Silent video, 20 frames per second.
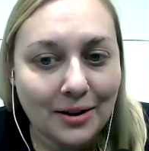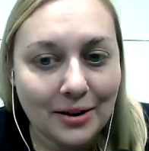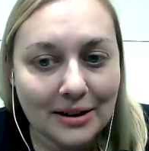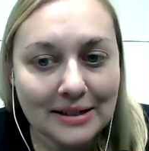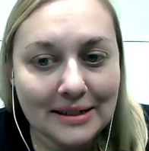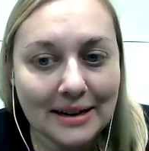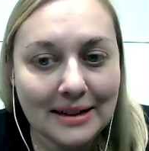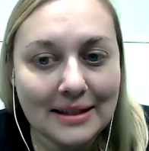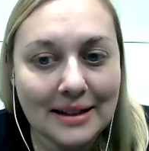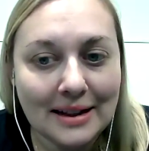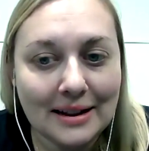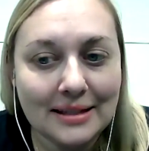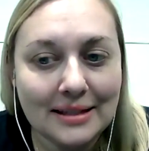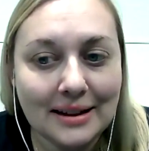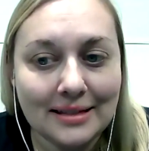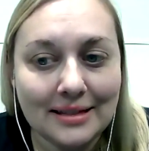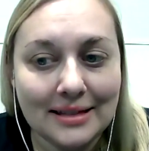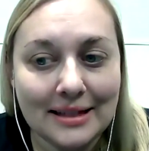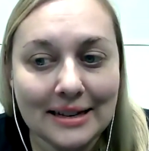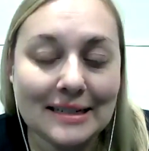I honestly think
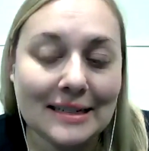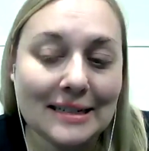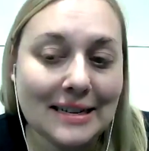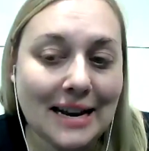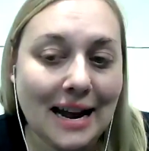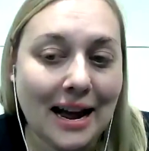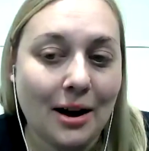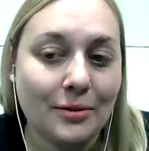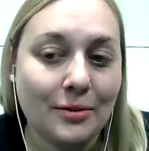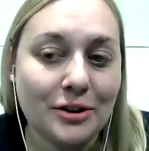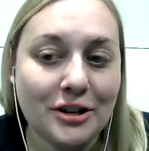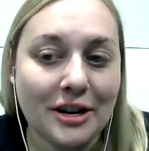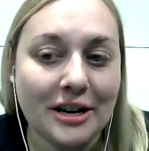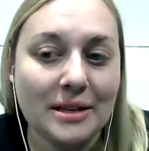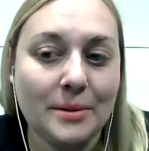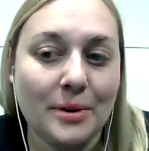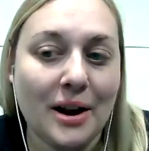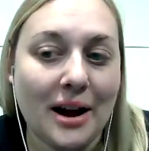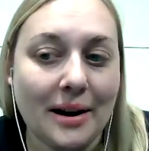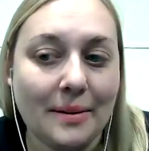that this is how
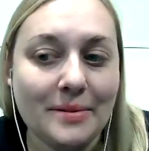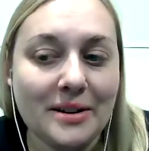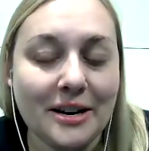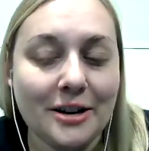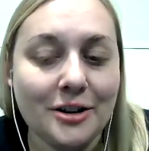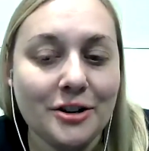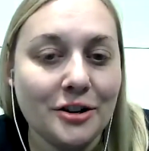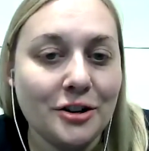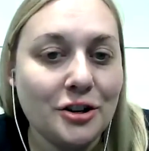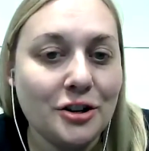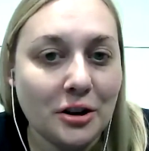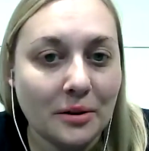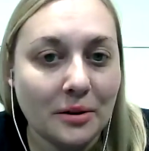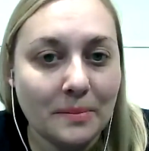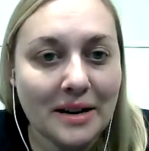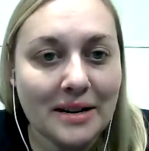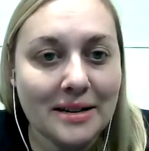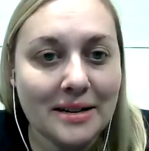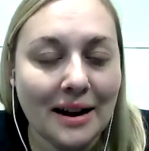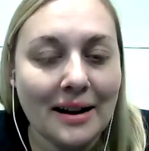Shakespeare adaptations
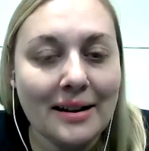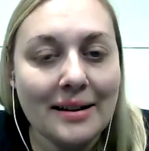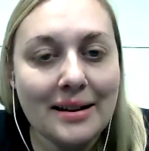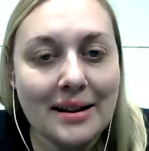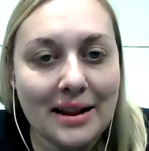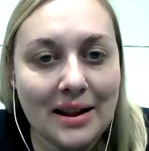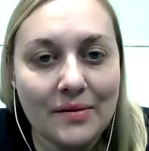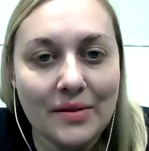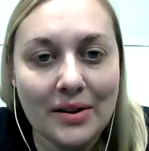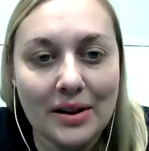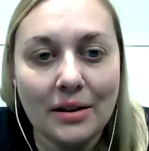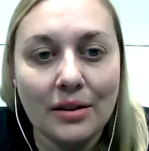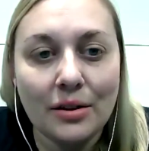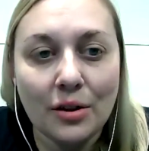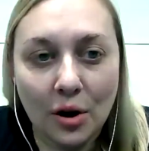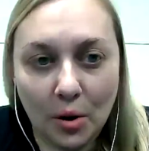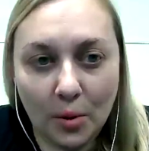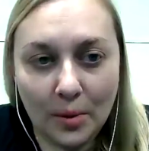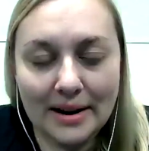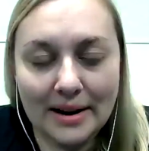should be done, even
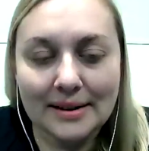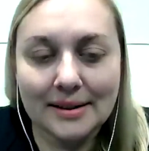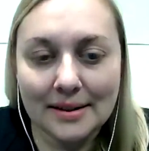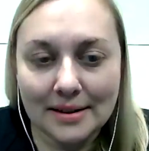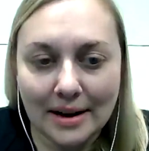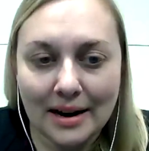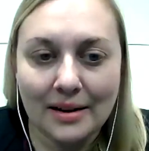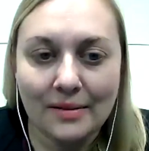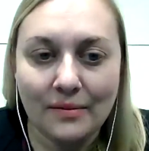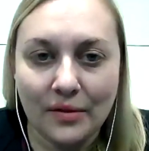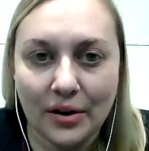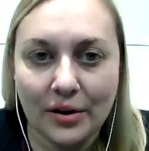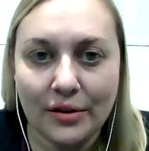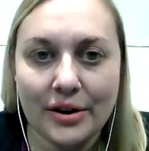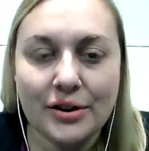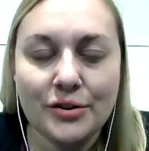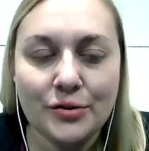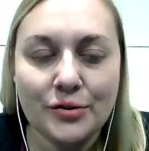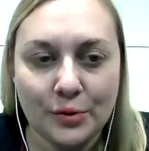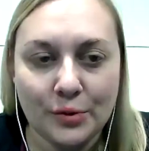though it stayed
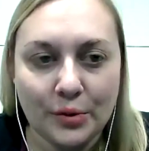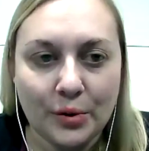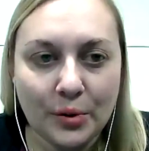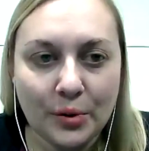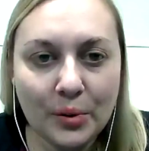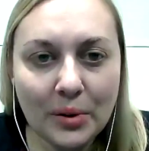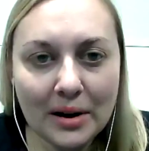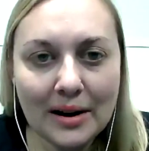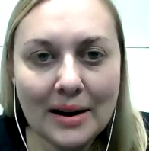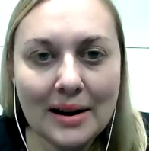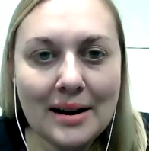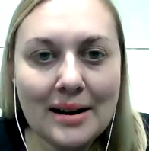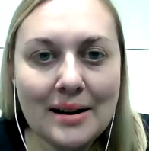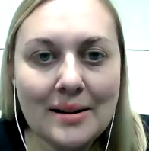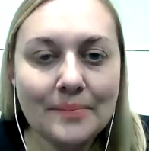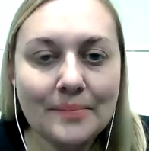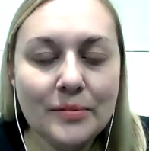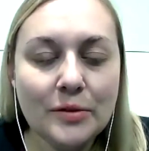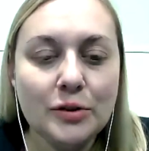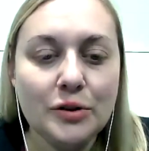very true
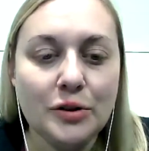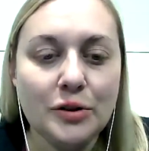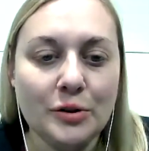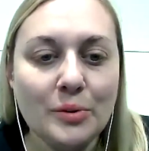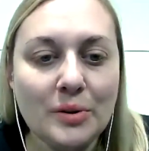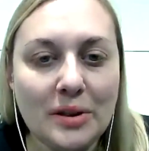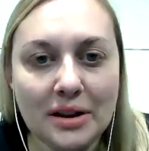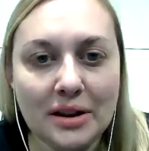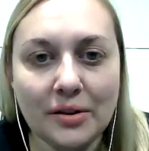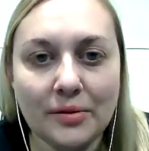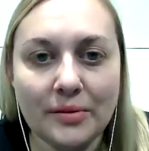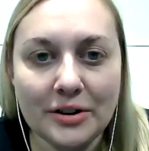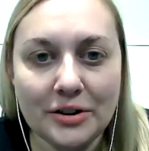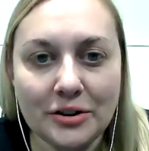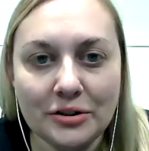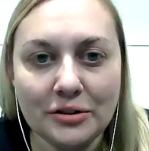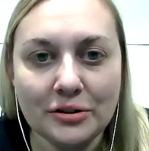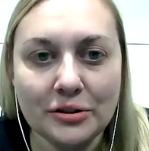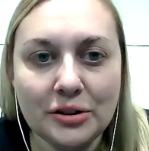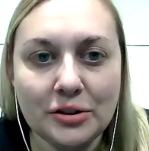to the
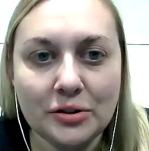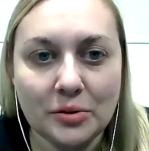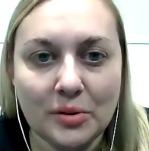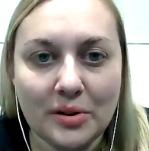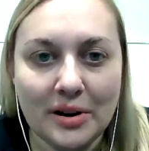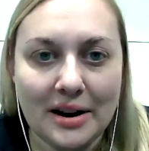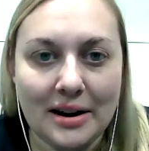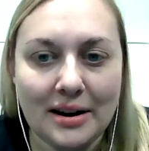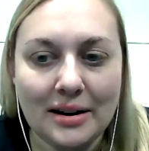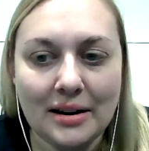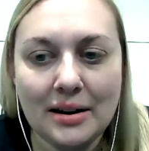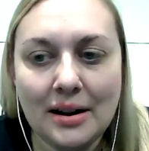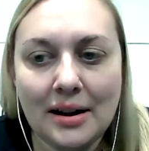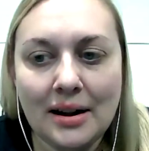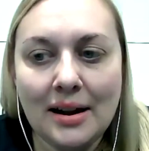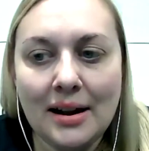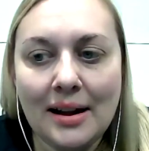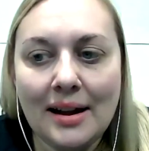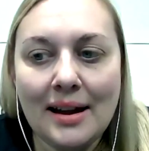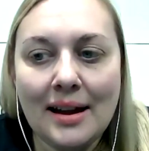original story.
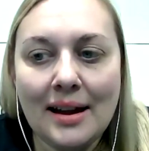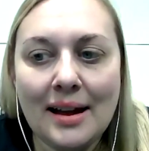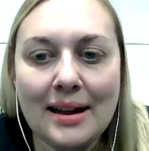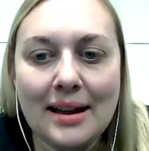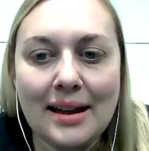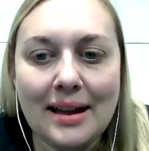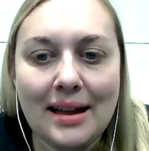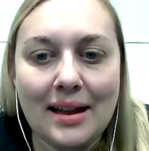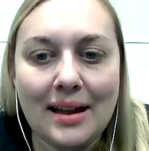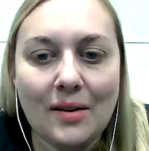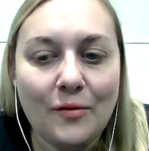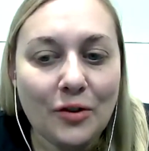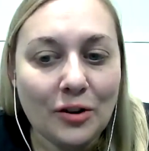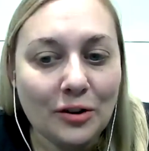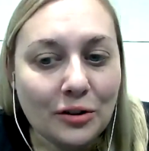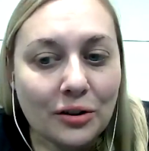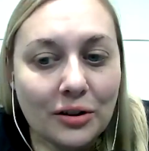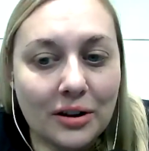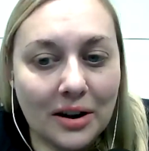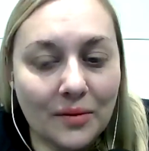If
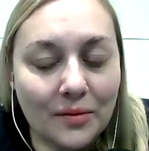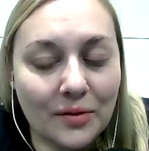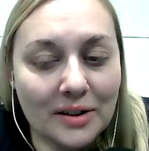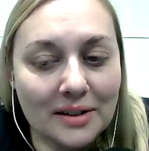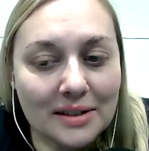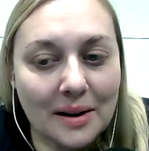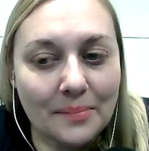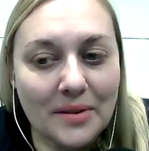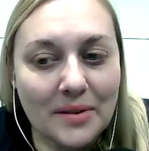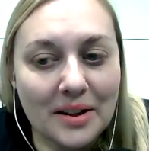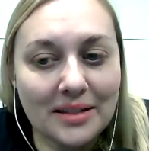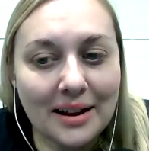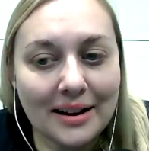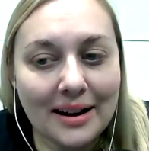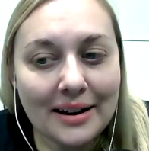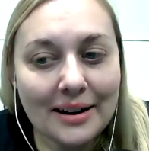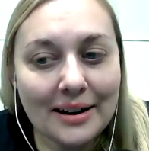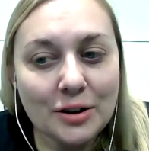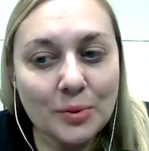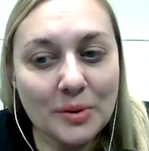you're looking for something
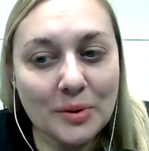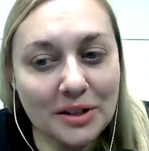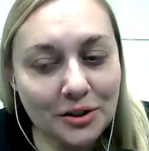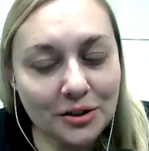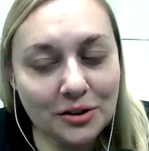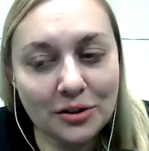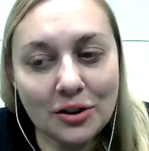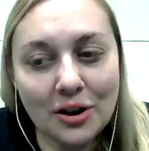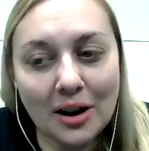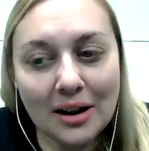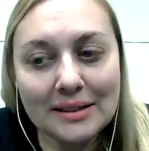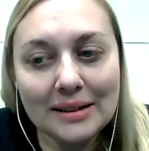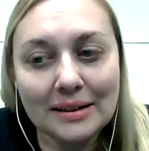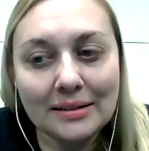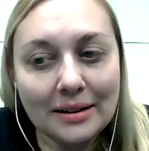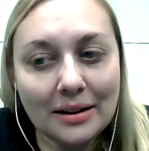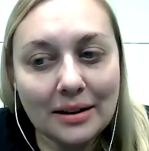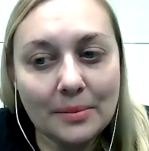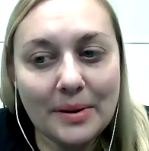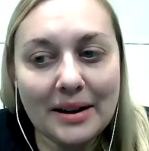that kind of twists your thoughts
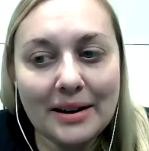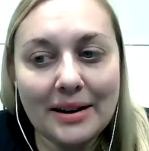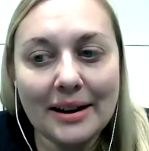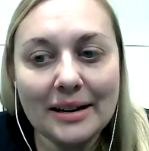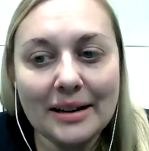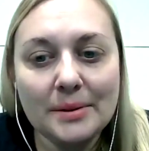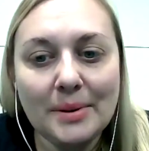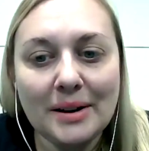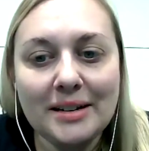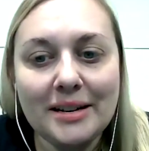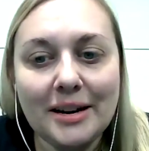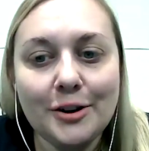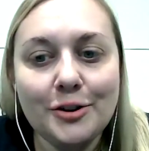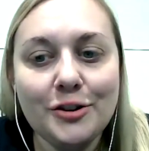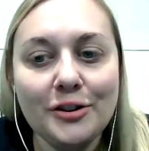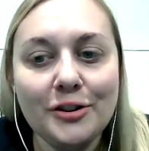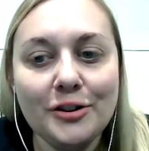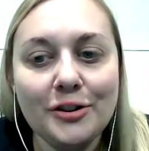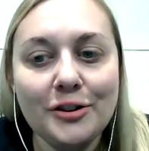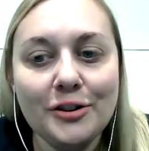a little bit in
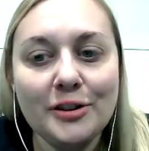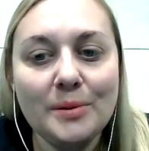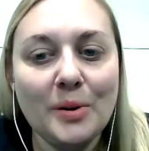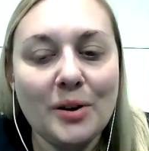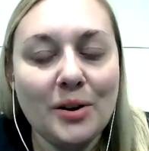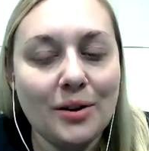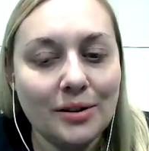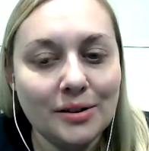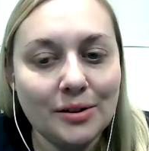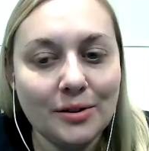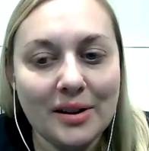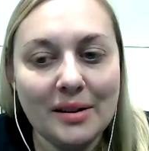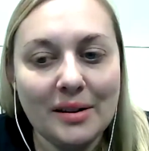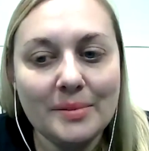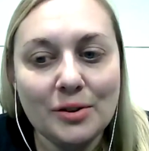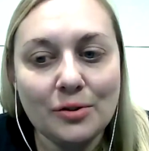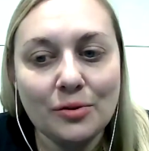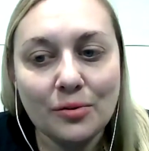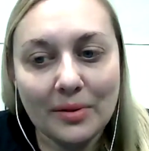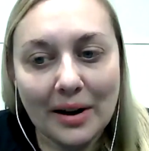expectations, but also
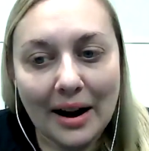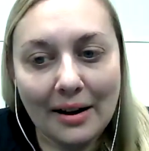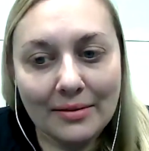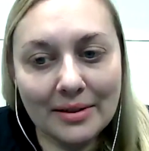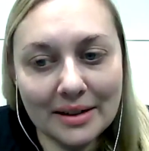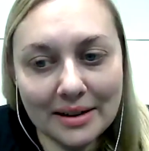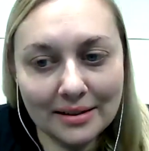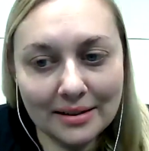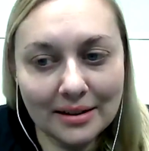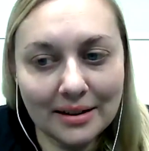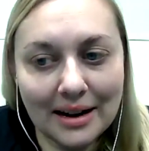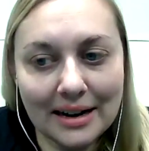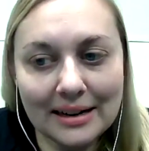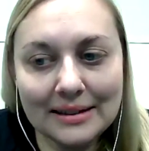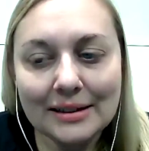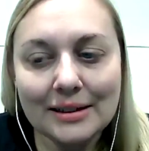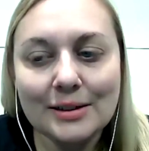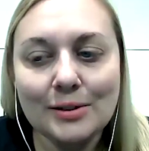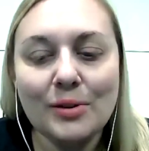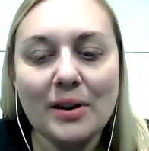keeps you grounded in the
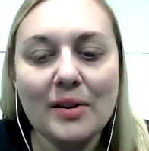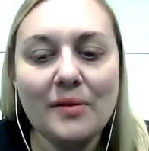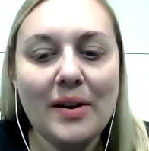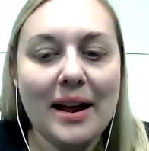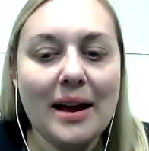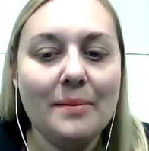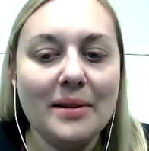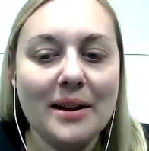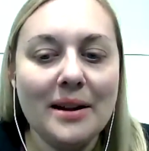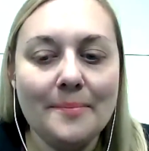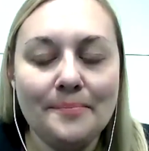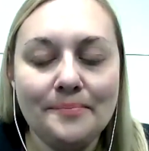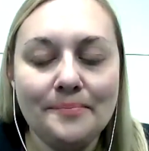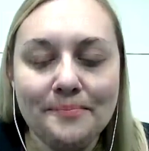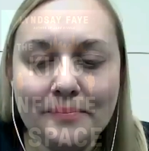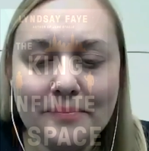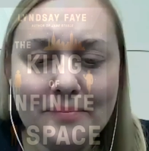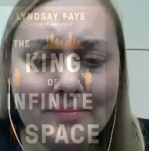classic story of Hamlet,